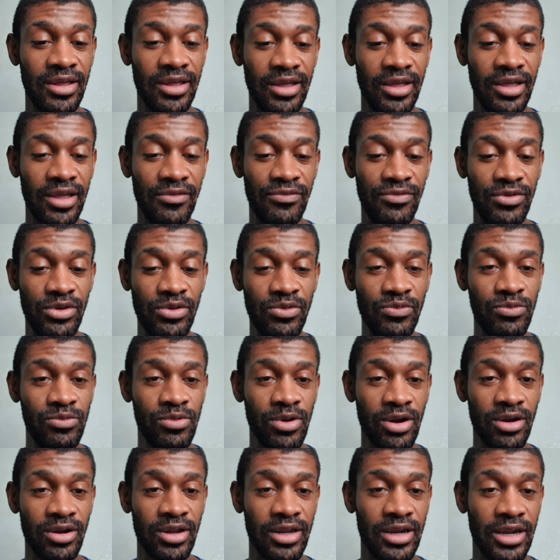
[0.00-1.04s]
If you
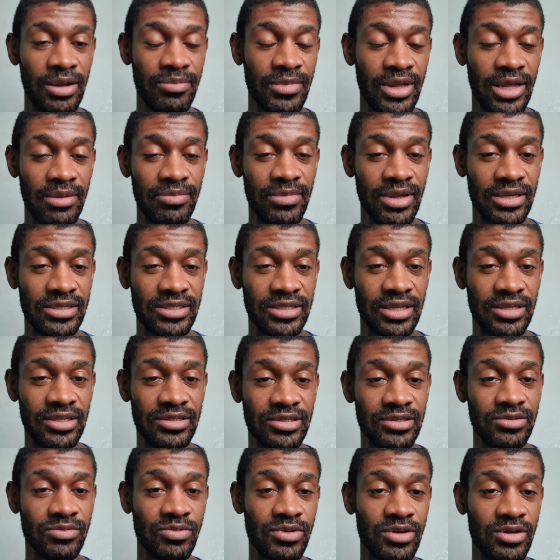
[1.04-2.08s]
work, and I'm not saying this
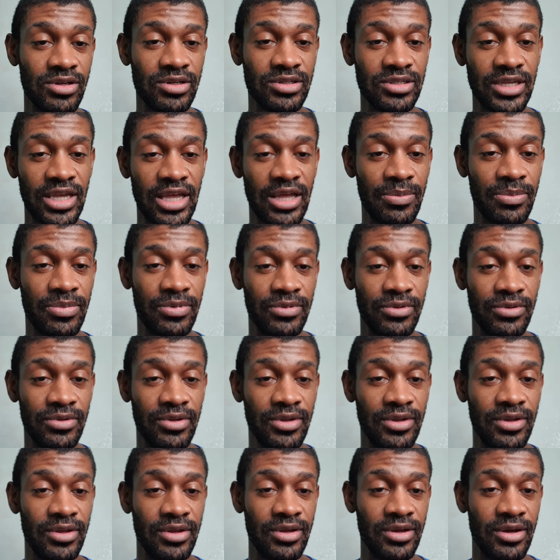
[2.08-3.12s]
is a real sample
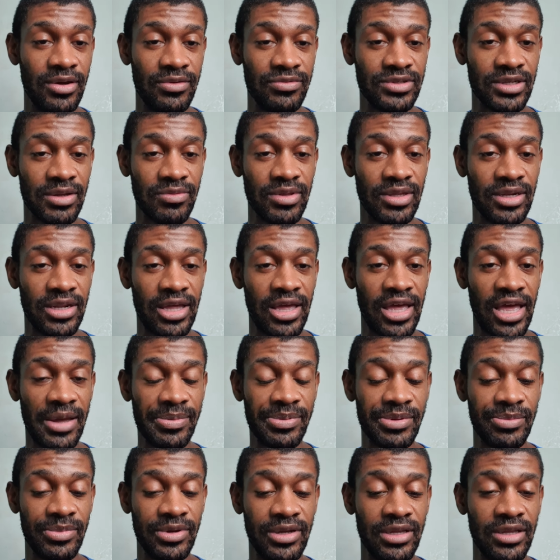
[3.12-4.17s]
of something that
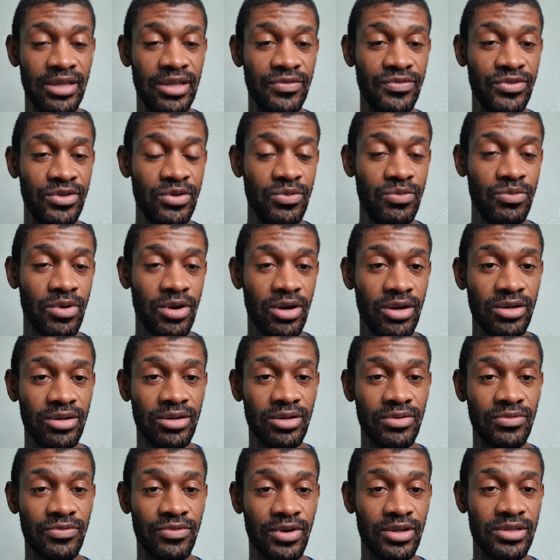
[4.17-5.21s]
happened, but if you work,
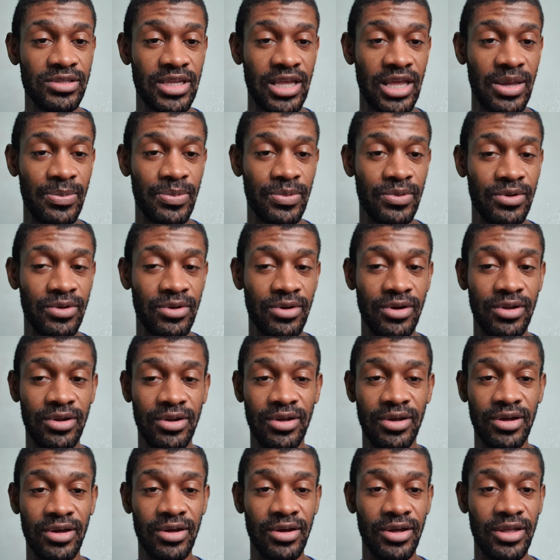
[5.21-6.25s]
for example,
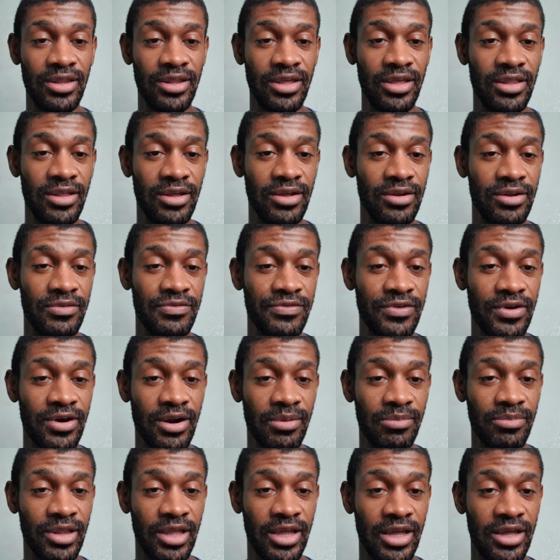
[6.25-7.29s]
on a
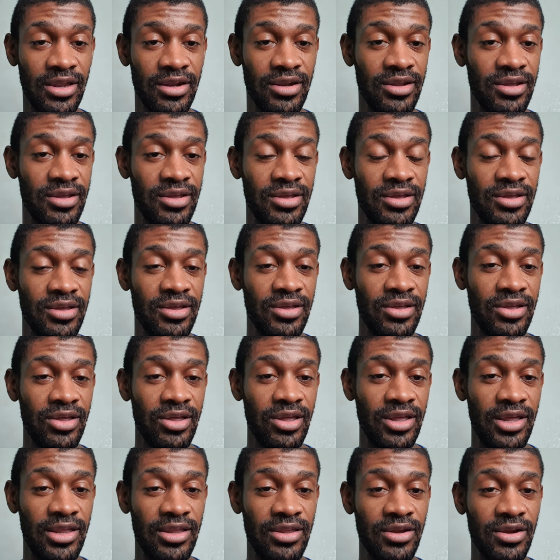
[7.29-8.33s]
farmland,
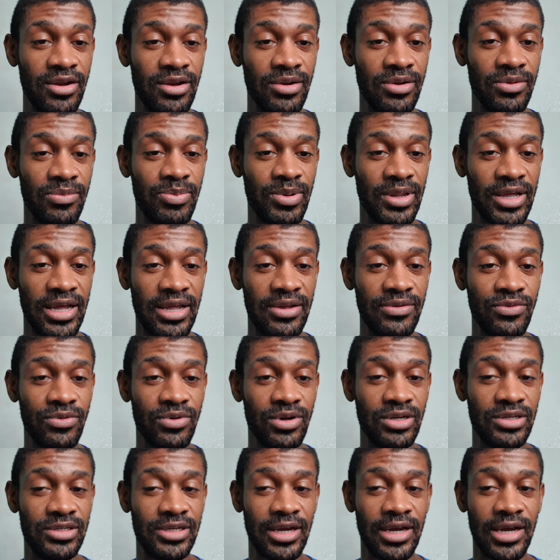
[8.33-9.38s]
and you're applying for
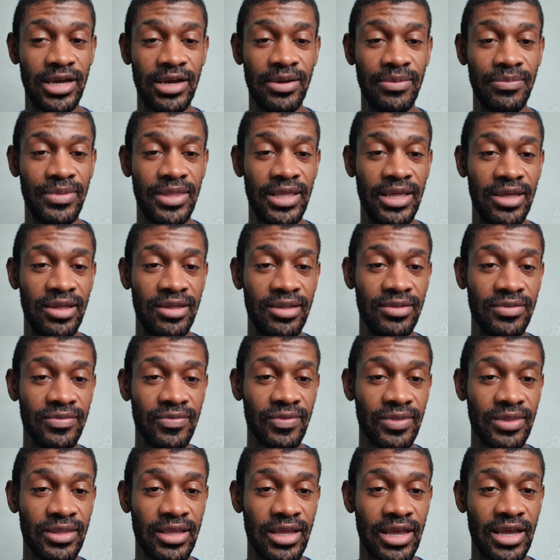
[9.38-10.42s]
a job that
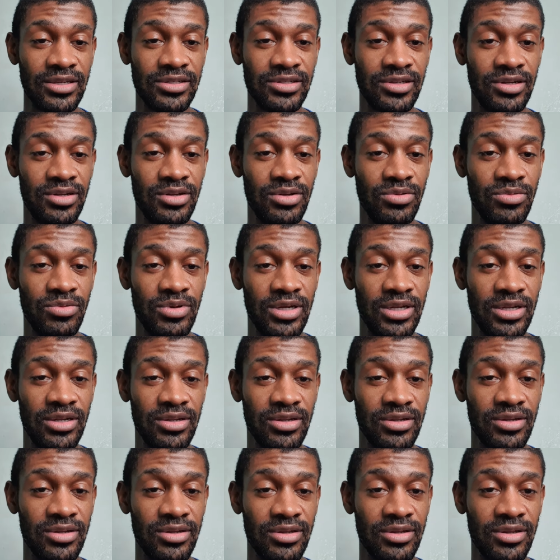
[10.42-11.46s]
has to do with,
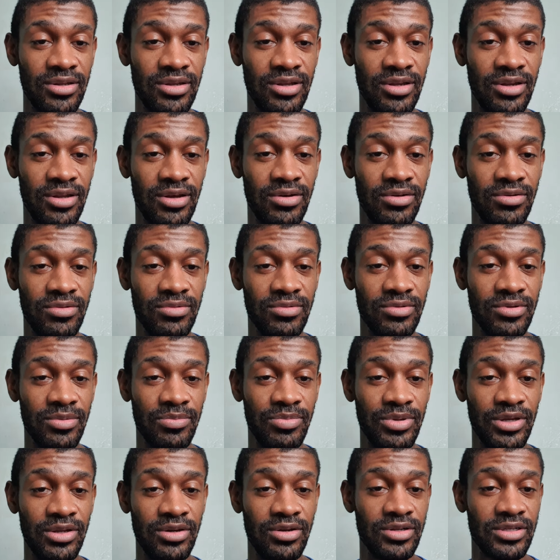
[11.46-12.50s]

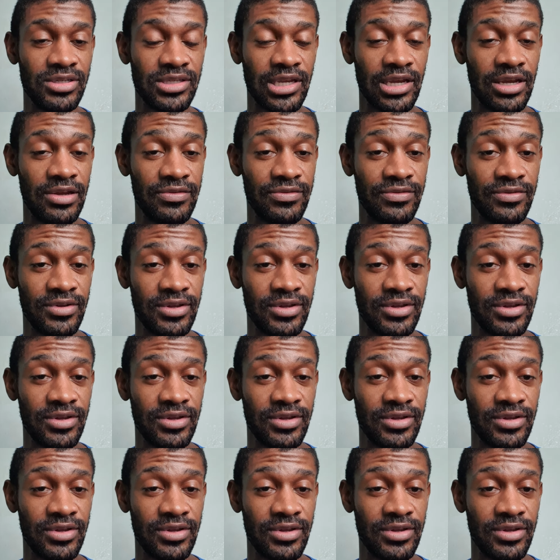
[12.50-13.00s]
computer stuff.